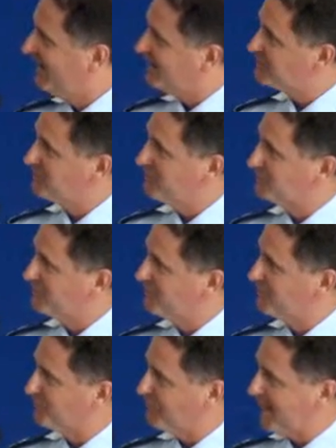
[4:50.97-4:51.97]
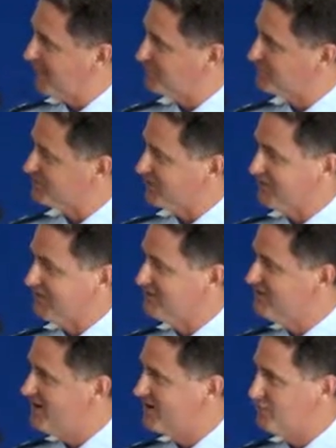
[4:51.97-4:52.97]
Now, I spent 24 hours there, and
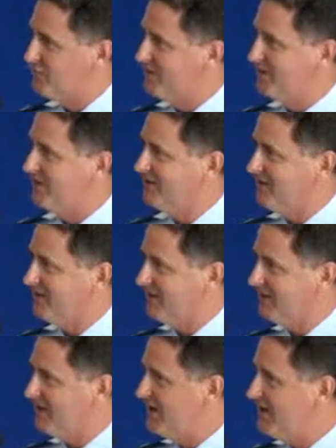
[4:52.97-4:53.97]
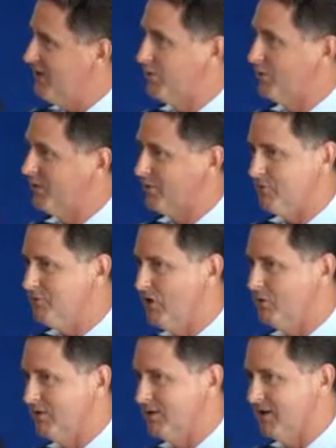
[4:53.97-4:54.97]
I'd never been anywhere
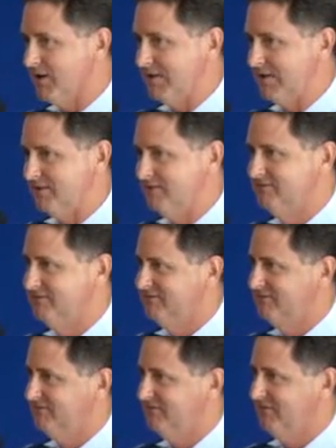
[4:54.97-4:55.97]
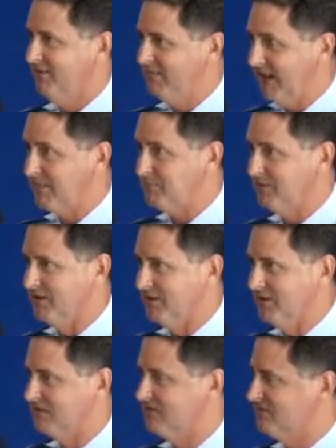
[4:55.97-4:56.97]
remotely like that
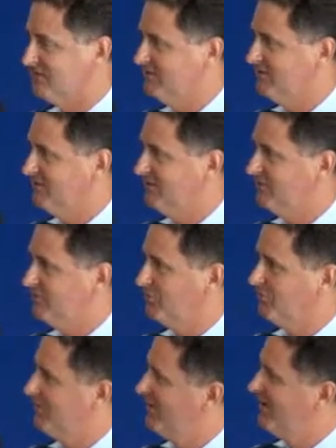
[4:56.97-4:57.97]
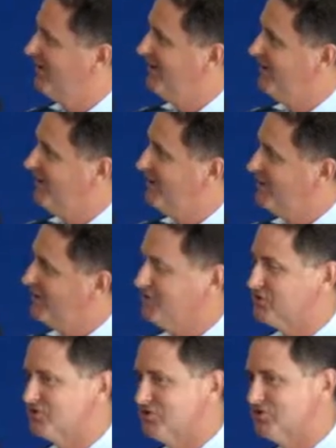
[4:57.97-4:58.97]
place.
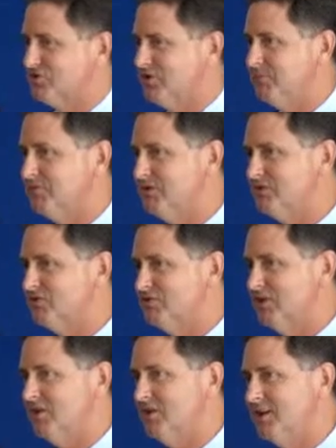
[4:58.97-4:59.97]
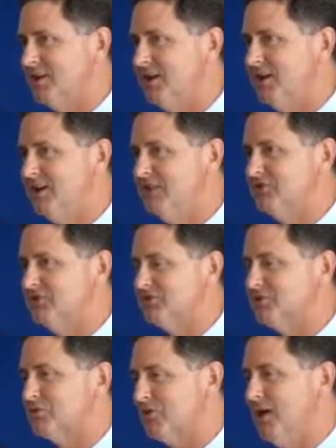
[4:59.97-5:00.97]
It's just something to see, and I can't even
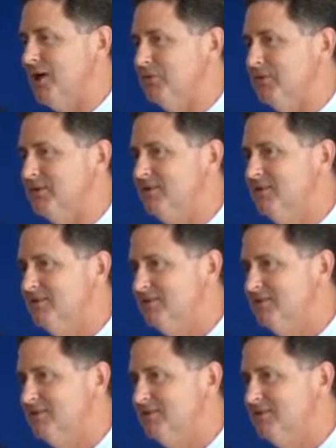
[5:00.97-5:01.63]
describe it.